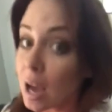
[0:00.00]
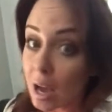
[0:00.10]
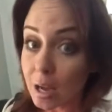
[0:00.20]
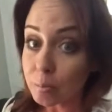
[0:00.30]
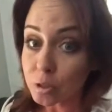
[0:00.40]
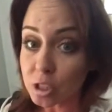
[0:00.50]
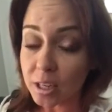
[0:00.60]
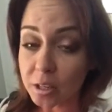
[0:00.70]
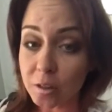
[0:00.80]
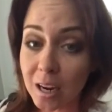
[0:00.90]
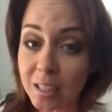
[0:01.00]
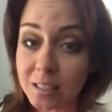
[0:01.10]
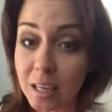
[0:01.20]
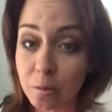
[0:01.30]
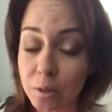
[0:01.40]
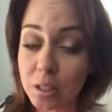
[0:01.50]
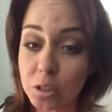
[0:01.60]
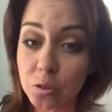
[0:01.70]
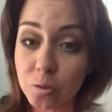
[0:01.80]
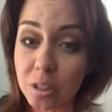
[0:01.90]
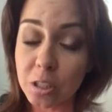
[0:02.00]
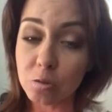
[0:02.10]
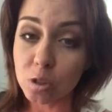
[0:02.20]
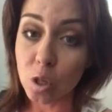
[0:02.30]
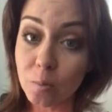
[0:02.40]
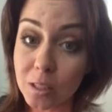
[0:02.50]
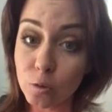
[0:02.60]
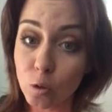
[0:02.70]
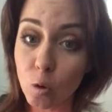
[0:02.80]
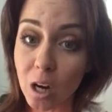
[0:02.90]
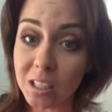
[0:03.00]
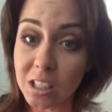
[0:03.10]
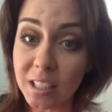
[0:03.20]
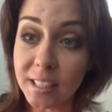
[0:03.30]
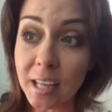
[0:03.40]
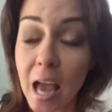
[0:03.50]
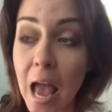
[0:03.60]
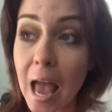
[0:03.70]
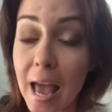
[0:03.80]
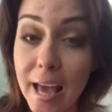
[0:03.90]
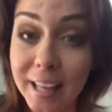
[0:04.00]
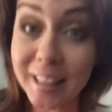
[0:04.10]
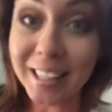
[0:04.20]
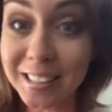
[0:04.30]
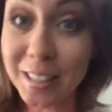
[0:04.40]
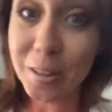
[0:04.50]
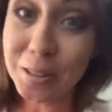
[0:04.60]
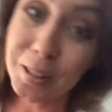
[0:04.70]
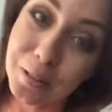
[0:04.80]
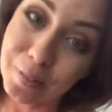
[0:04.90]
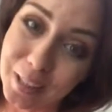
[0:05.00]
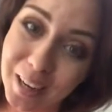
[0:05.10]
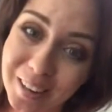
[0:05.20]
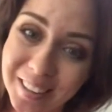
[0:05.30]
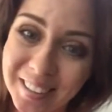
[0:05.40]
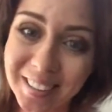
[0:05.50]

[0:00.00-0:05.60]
I appreciate you guys. I really do. Thank you so much for watching. And let's get on to the video.